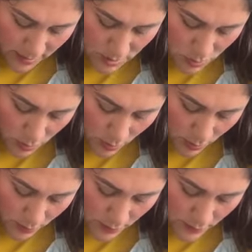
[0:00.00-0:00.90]
heat
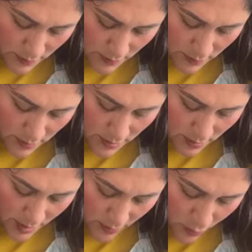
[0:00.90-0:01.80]
tool
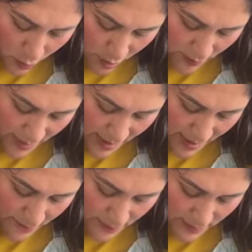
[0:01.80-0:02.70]
and warm
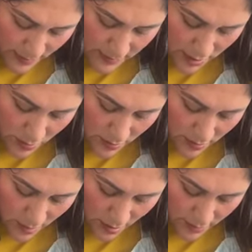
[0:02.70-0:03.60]
it up, and then
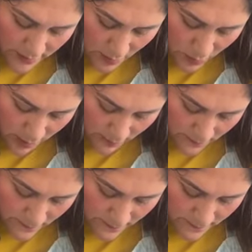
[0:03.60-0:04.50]
you can cut it that
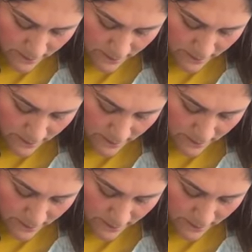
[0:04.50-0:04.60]
way.